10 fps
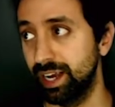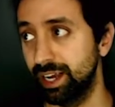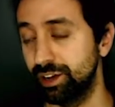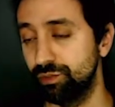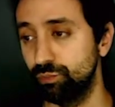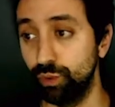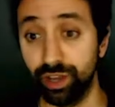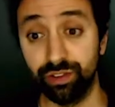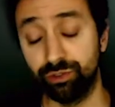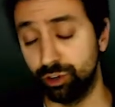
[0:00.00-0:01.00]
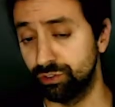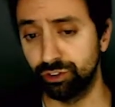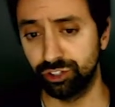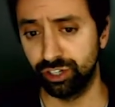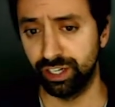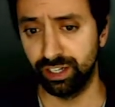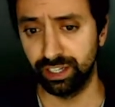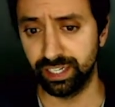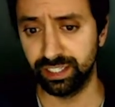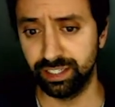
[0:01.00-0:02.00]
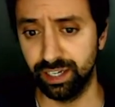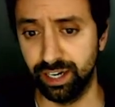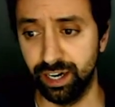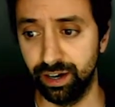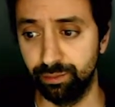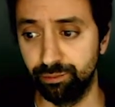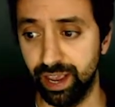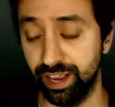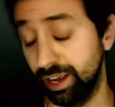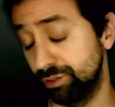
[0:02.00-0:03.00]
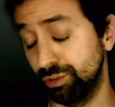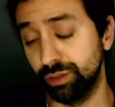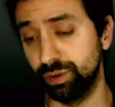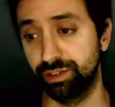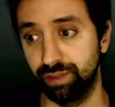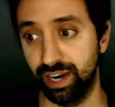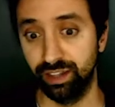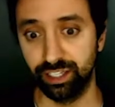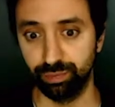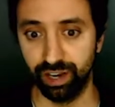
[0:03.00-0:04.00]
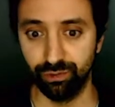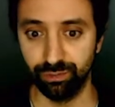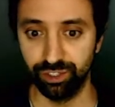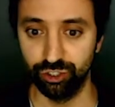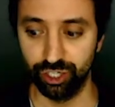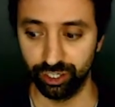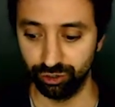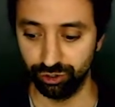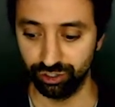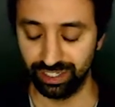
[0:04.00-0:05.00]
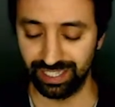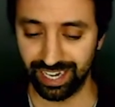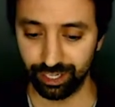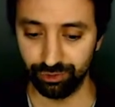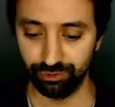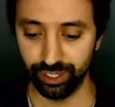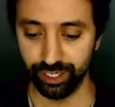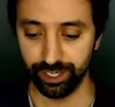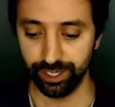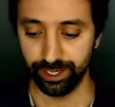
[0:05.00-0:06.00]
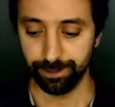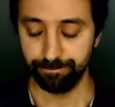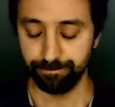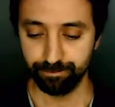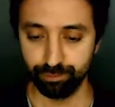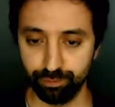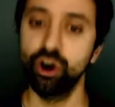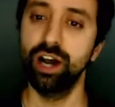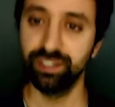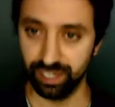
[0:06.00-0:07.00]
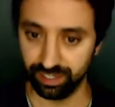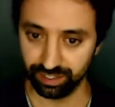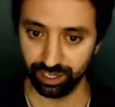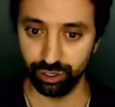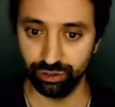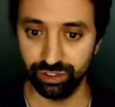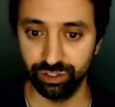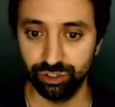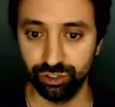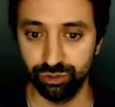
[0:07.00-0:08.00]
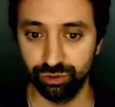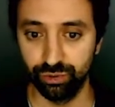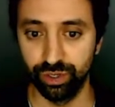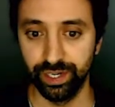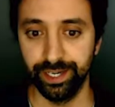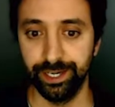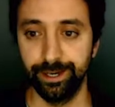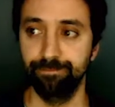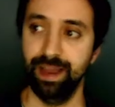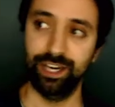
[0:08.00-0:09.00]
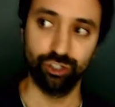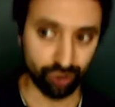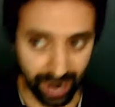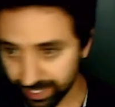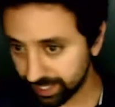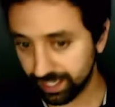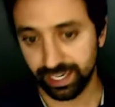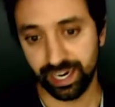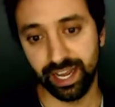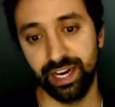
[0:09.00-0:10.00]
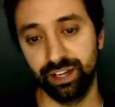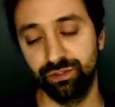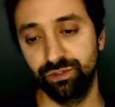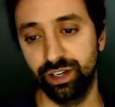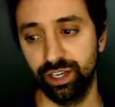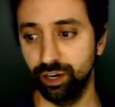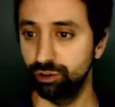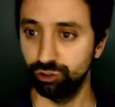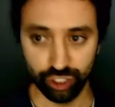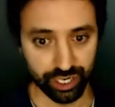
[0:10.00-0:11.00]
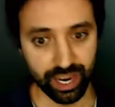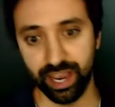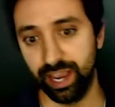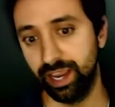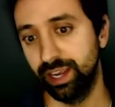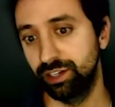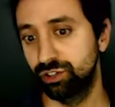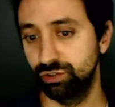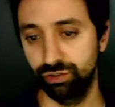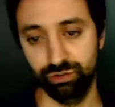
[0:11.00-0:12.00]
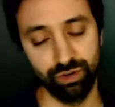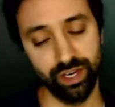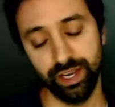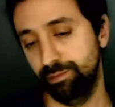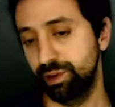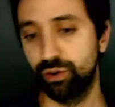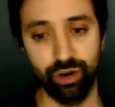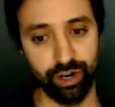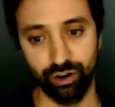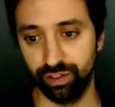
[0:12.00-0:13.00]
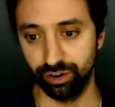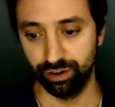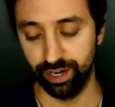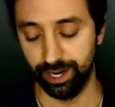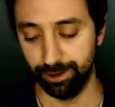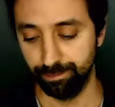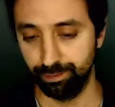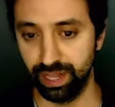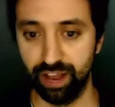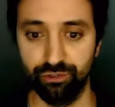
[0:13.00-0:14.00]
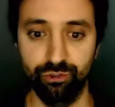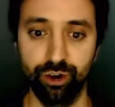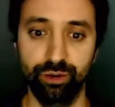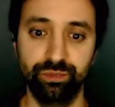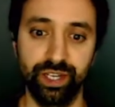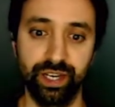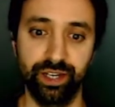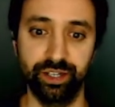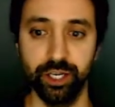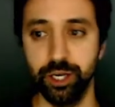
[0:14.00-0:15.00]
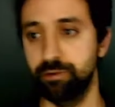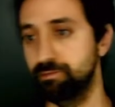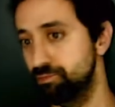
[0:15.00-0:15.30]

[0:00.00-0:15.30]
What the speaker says: with universal analytics and really with analytics platforms in general. There's a lot of process that goes into extracting the data out of GA into BigQuery or other platforms and running